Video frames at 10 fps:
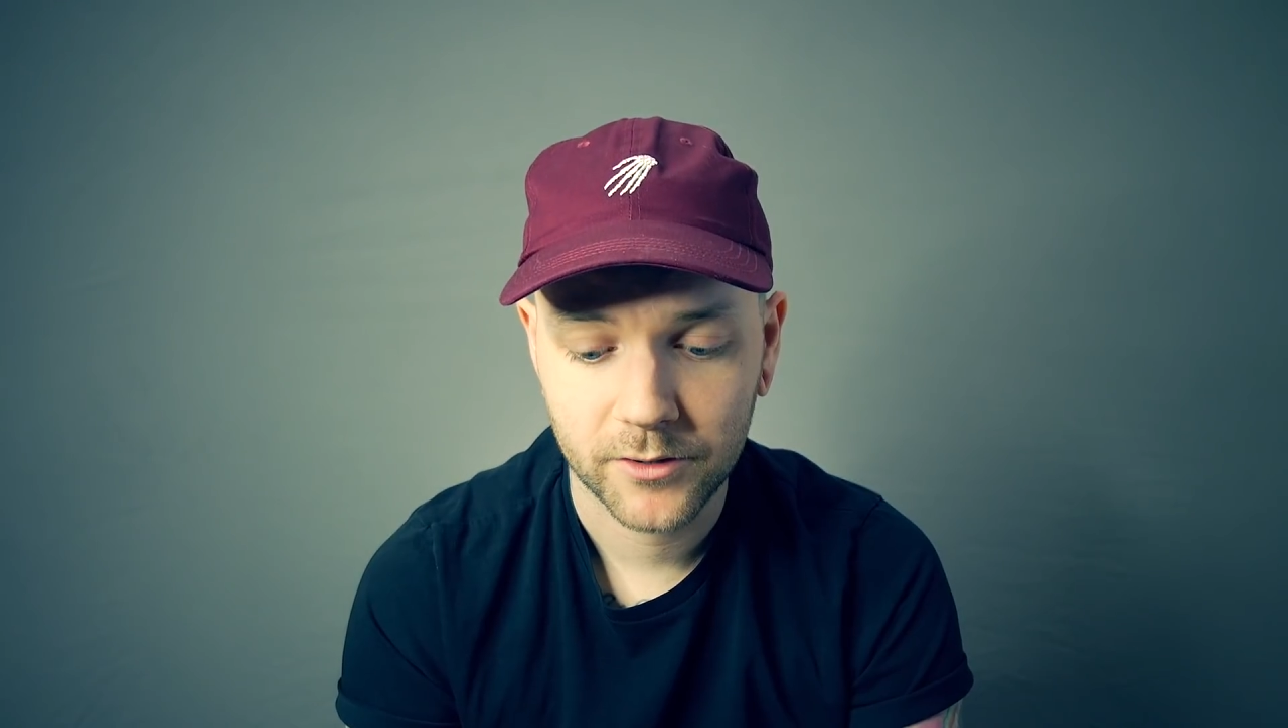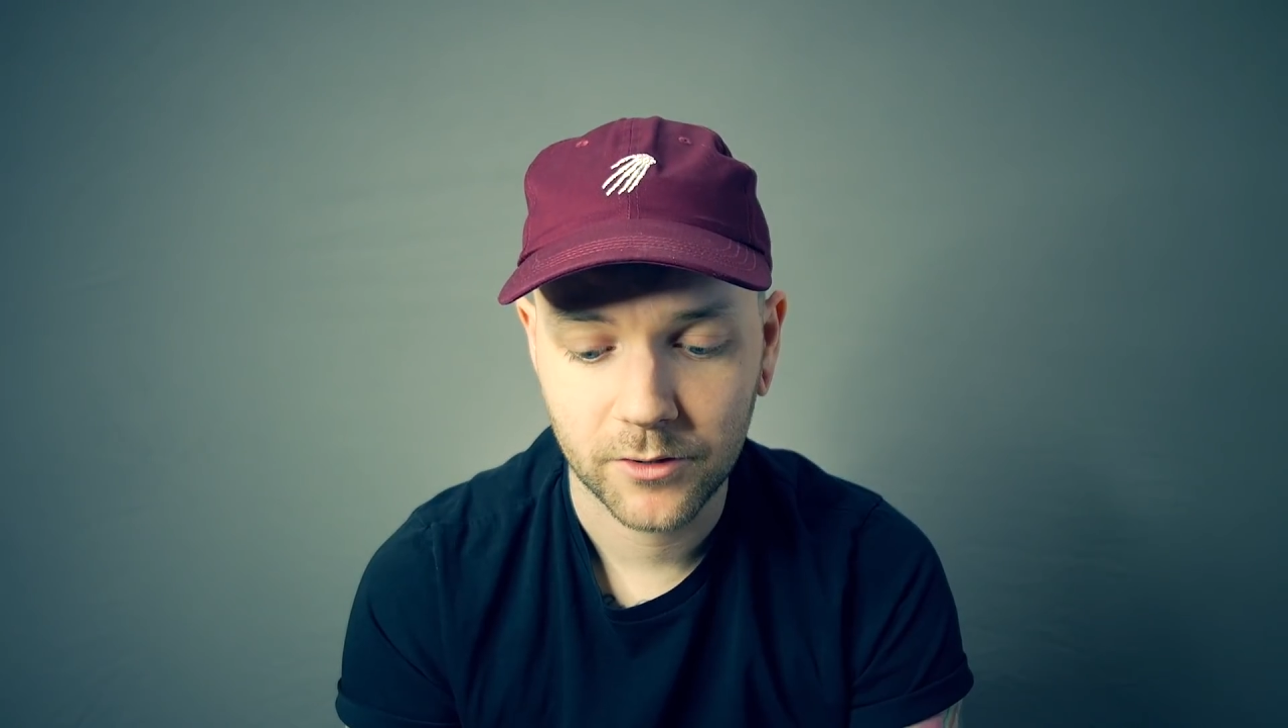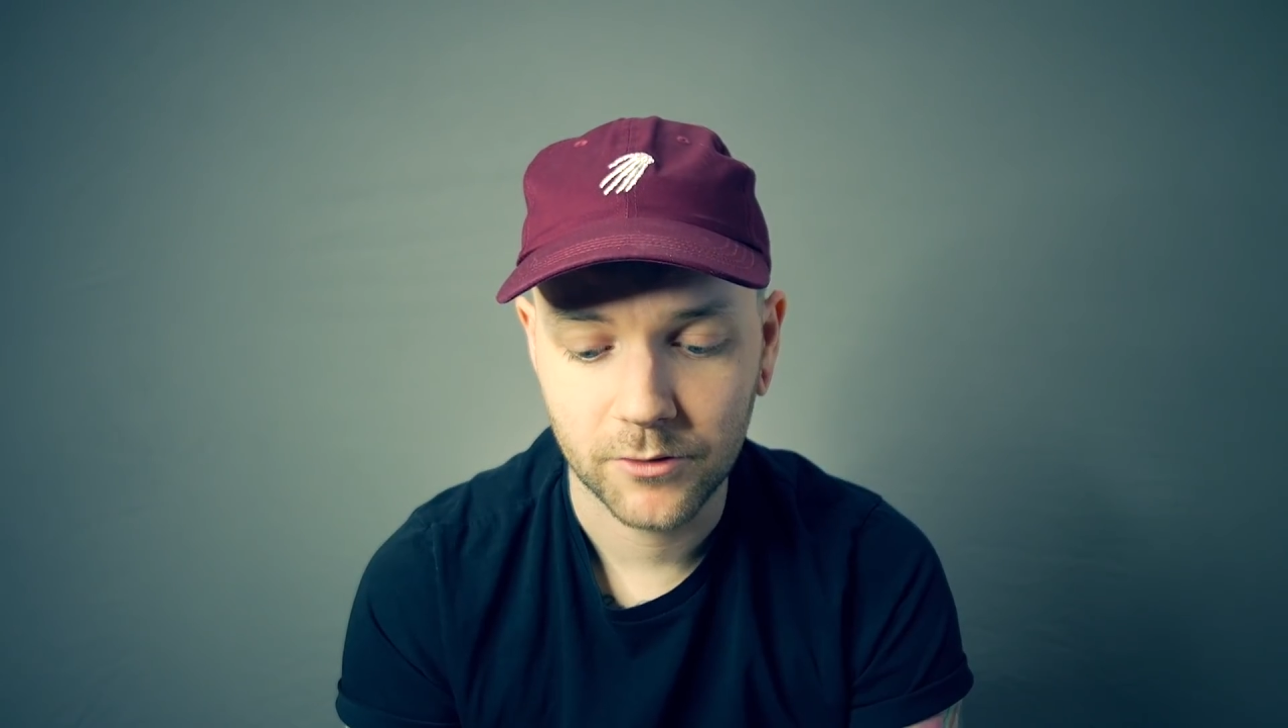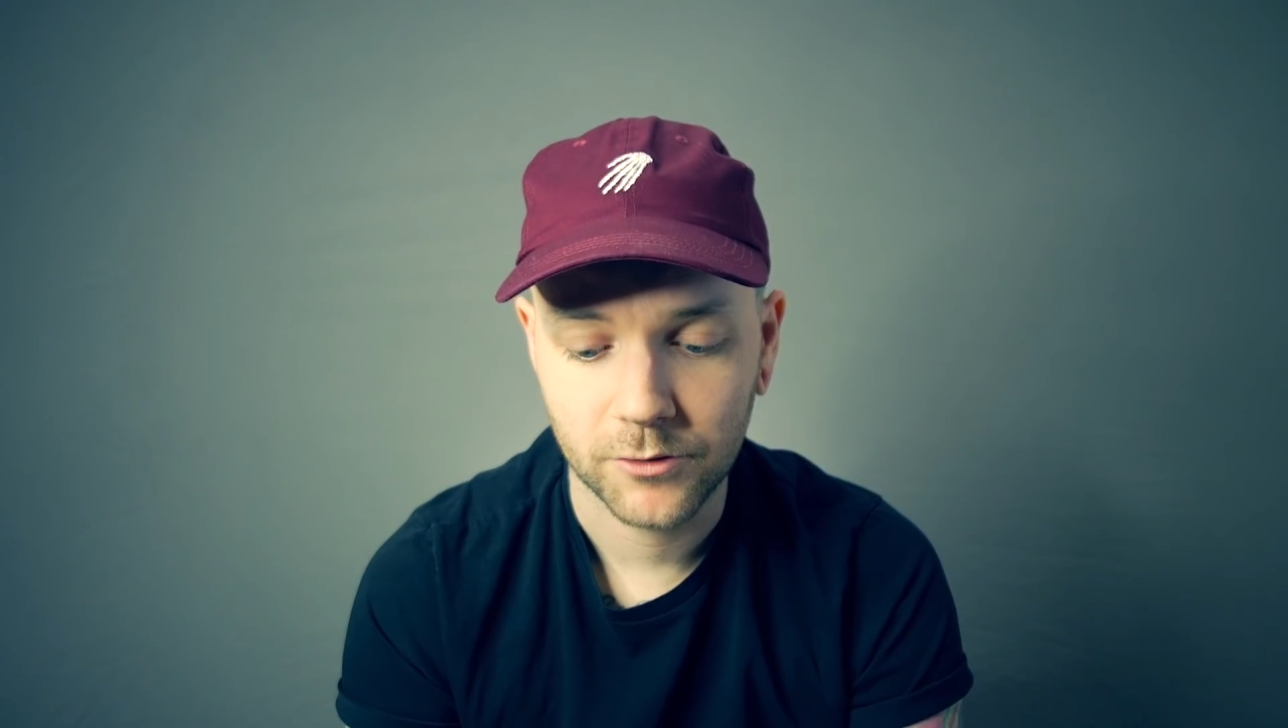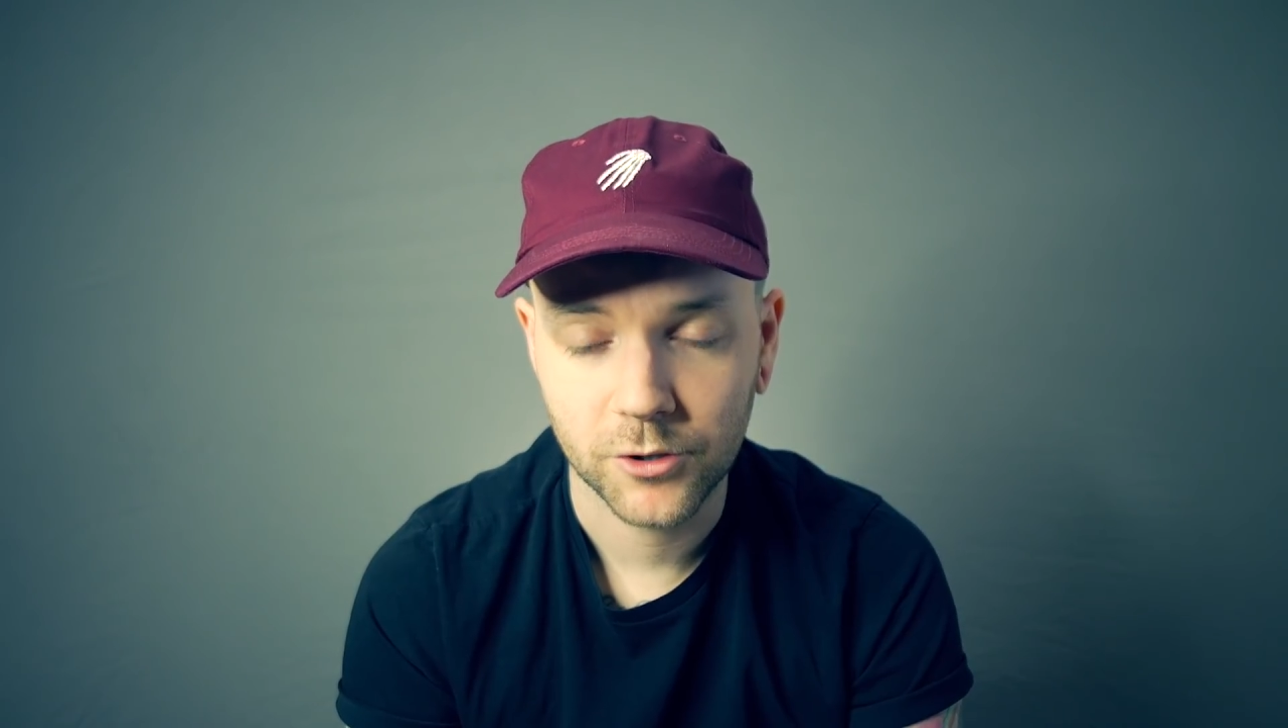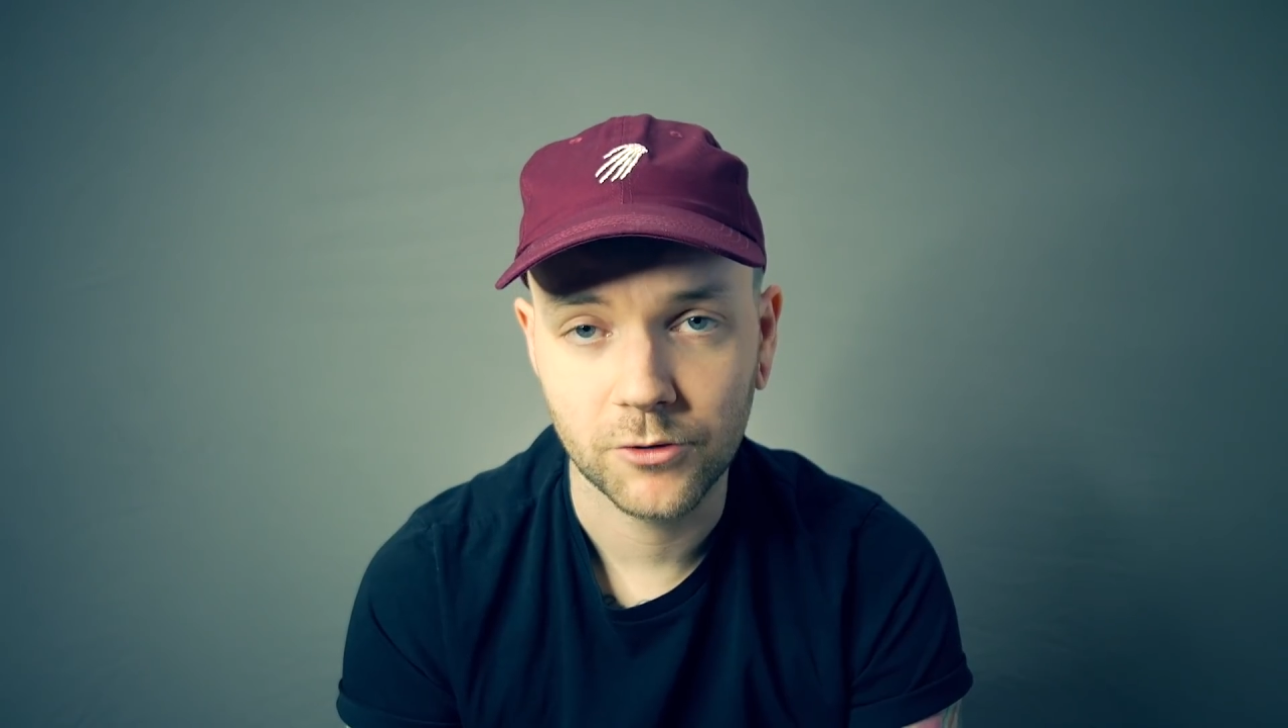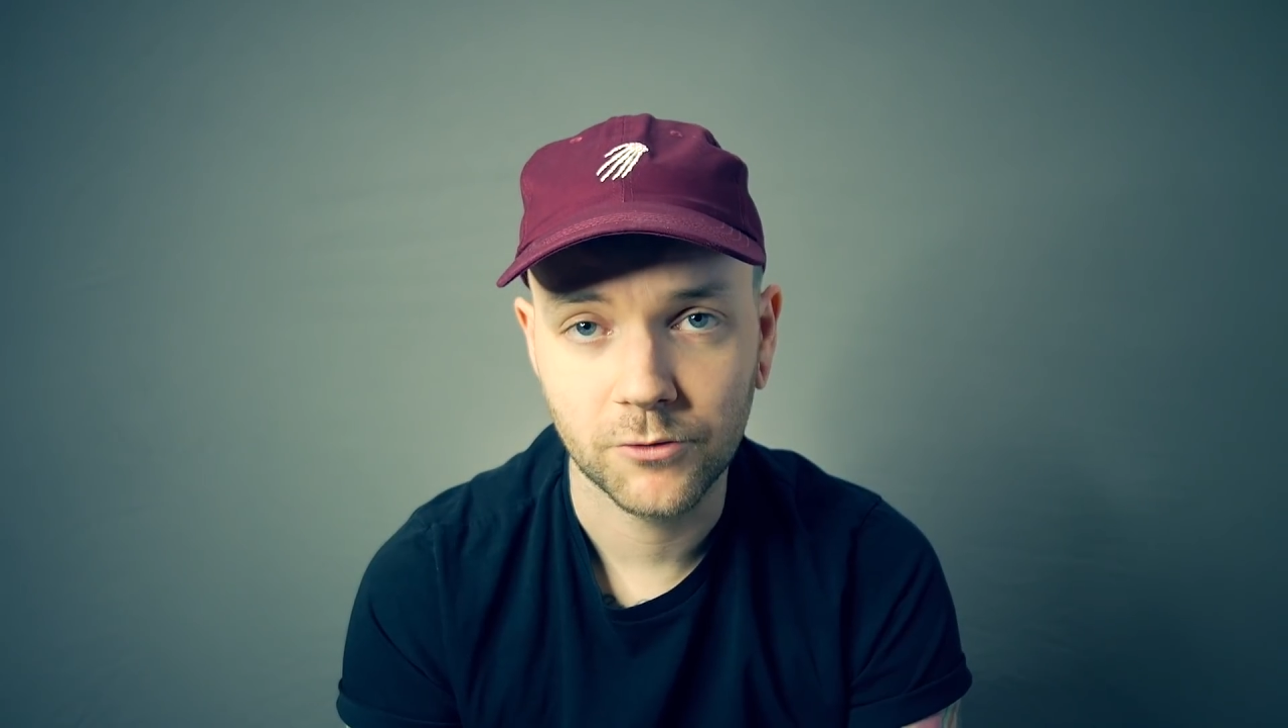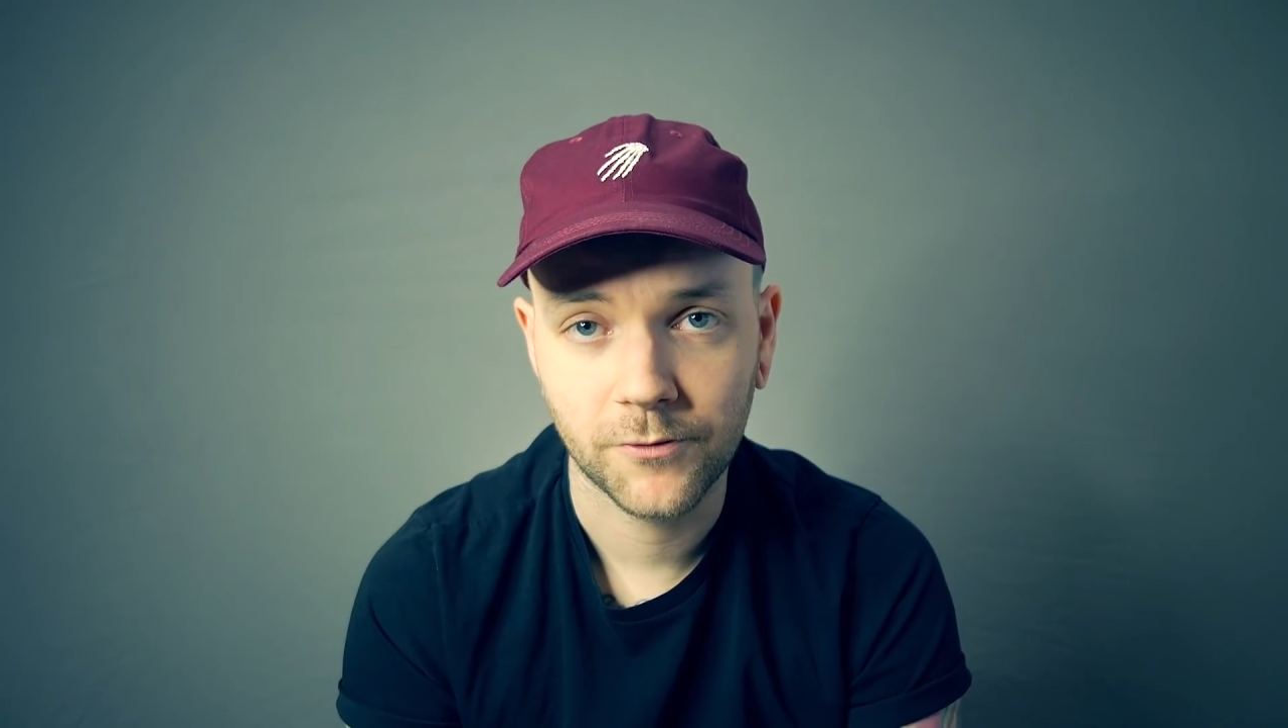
to shoot